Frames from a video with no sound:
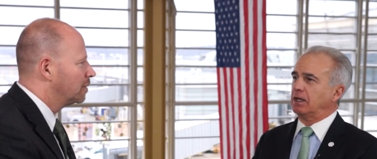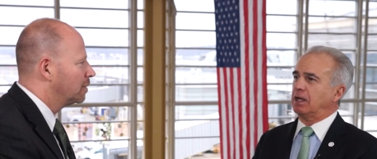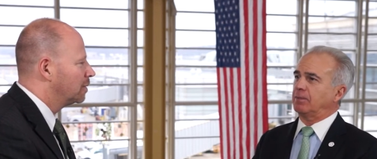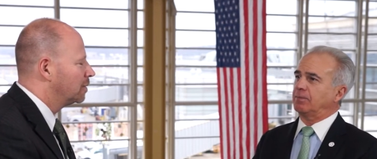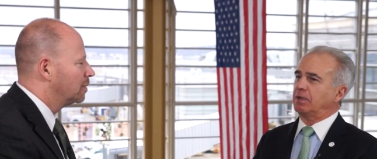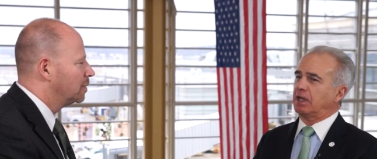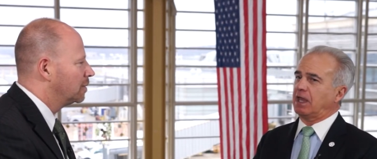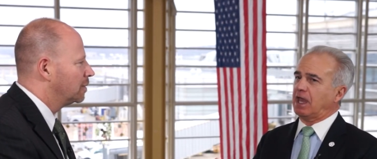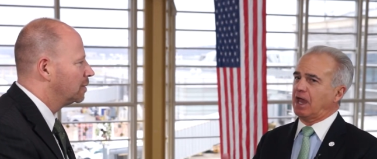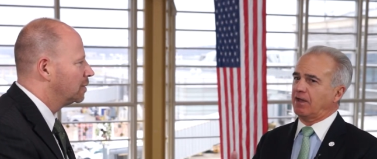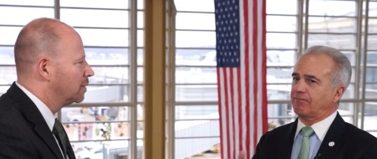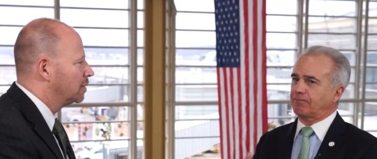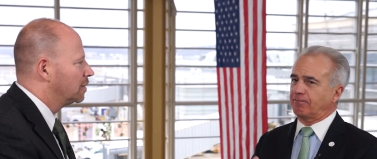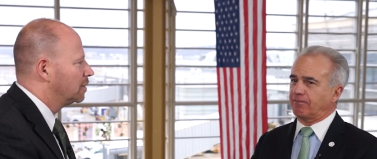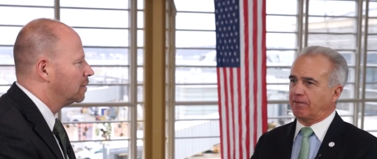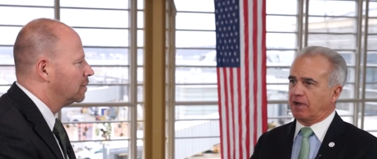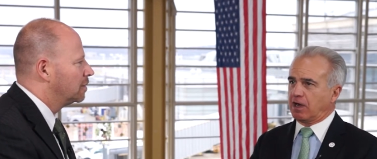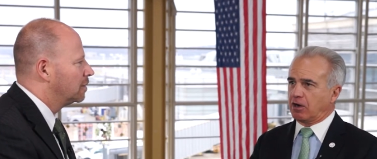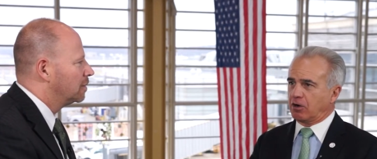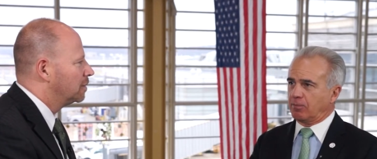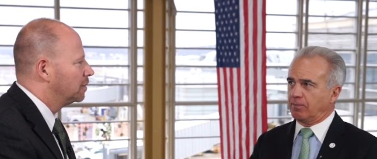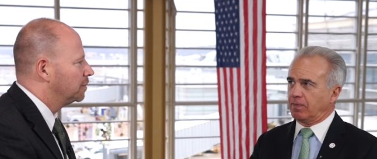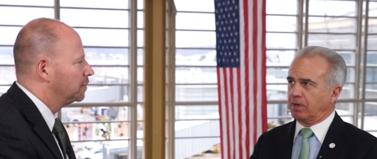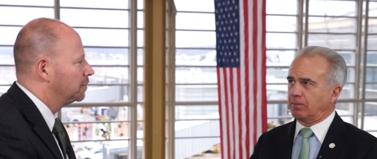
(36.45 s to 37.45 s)
Speaker 1: on behalf of
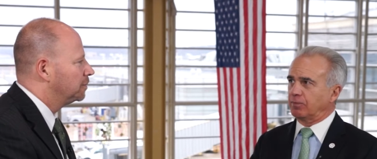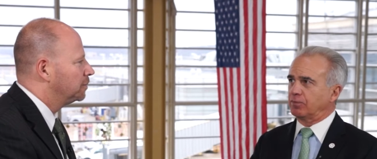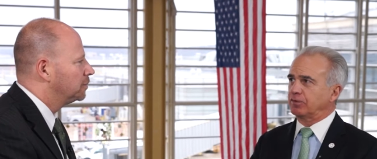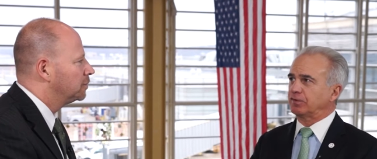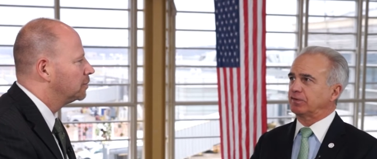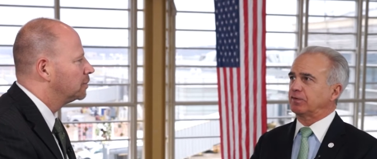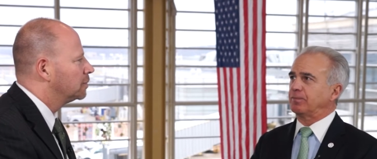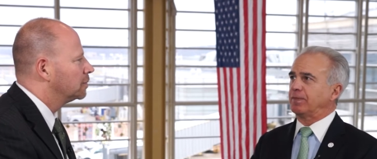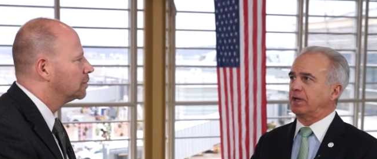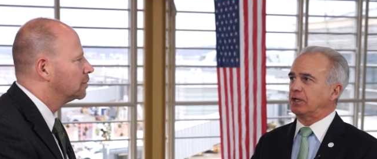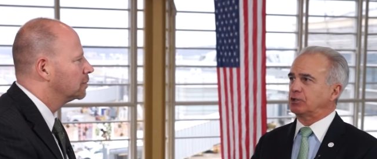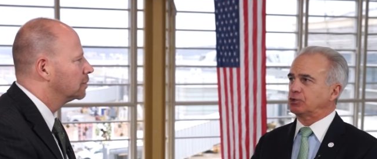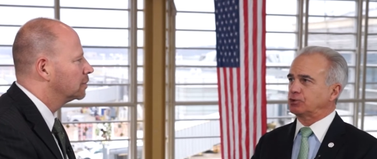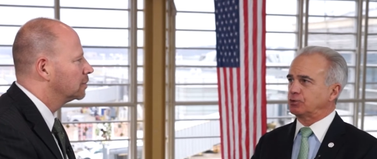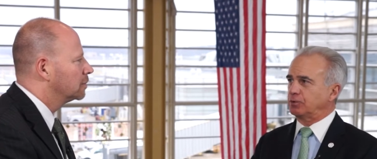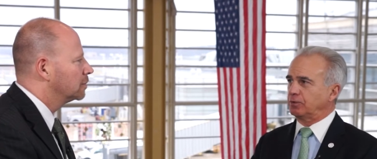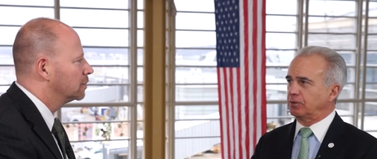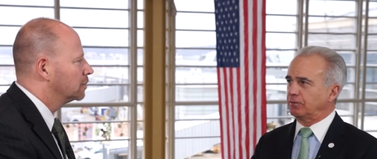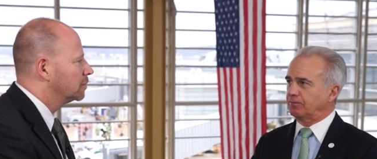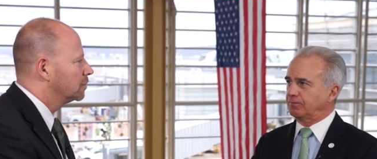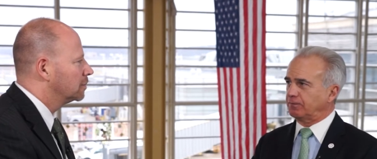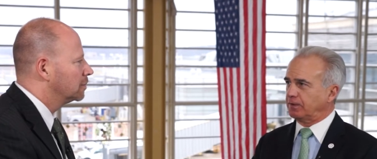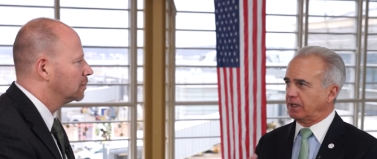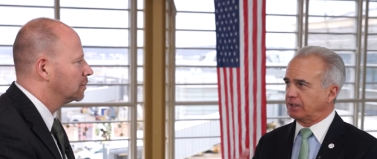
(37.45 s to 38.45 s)
our members to make
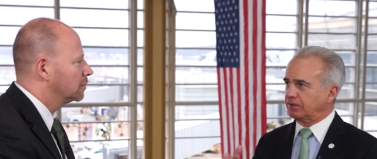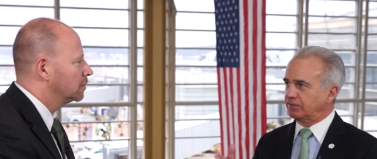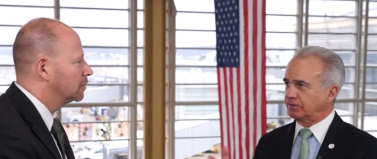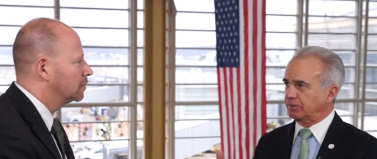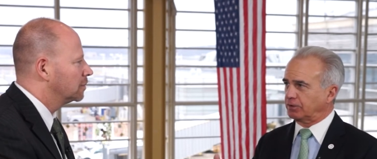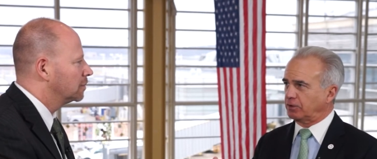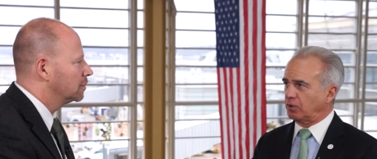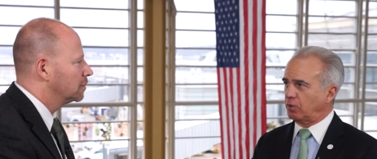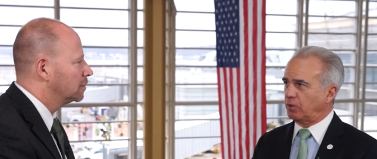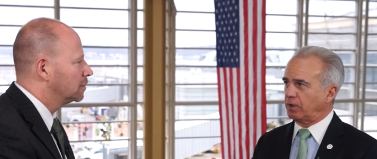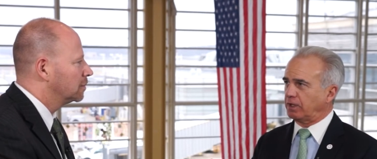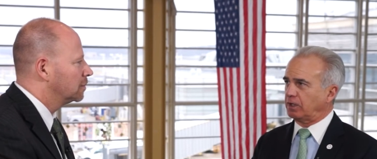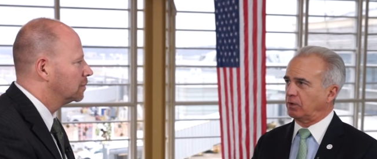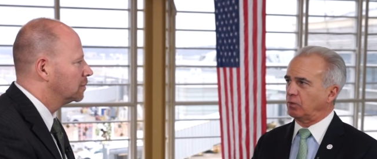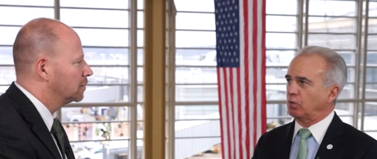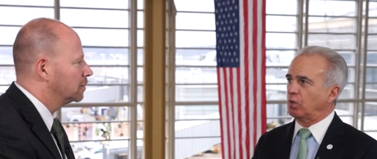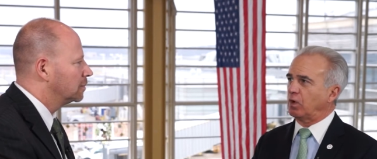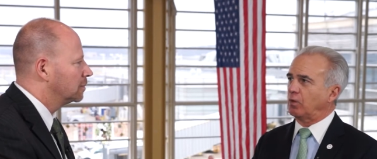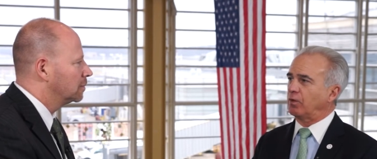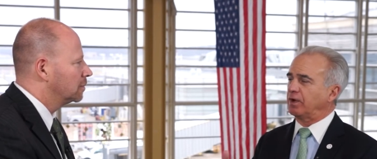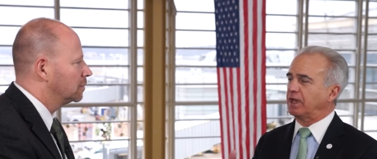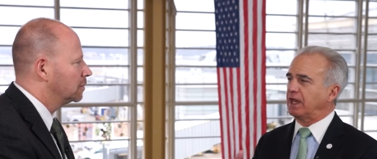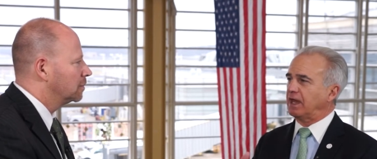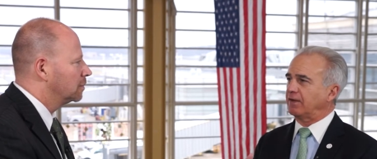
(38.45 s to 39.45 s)
sure the flights are going and
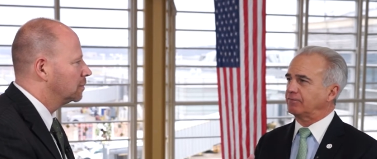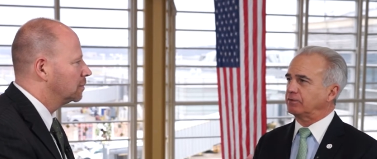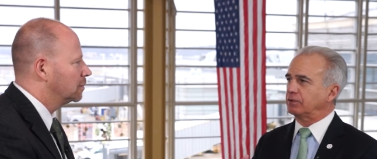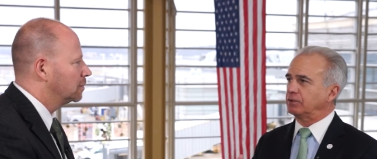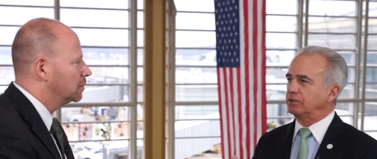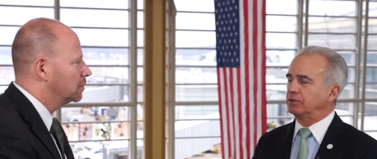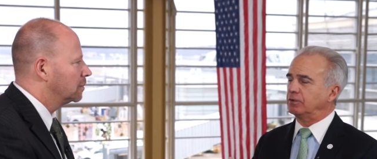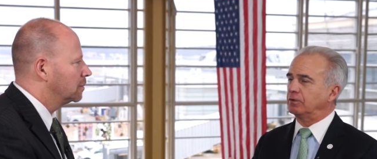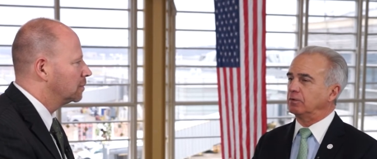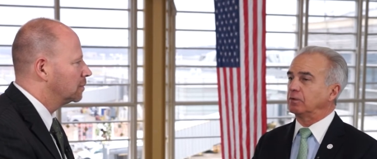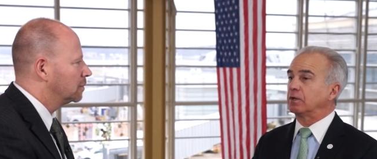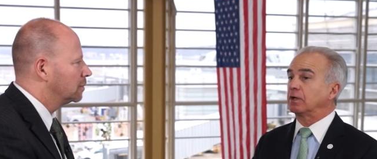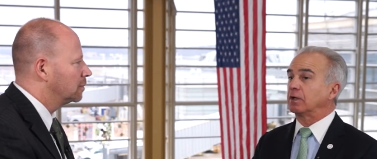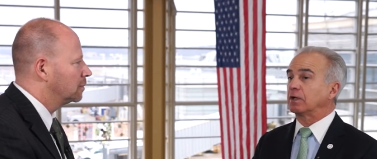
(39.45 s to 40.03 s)
what we have to do.